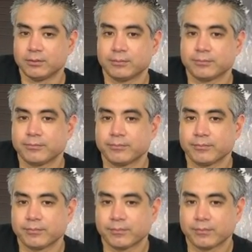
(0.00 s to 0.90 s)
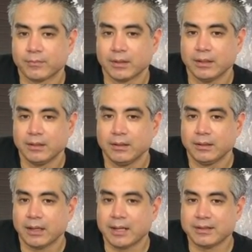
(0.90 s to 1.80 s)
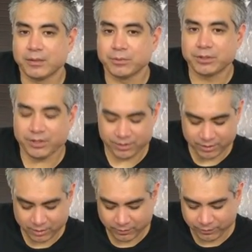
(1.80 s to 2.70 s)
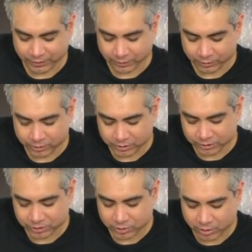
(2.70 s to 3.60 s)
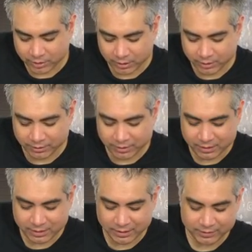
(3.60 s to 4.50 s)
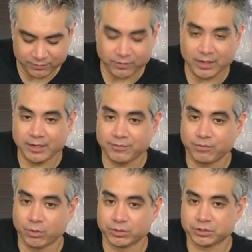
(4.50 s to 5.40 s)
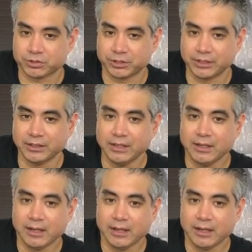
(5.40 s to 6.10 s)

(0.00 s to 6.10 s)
and then with the 3rd finger, you can start it on the 9th fret 4th string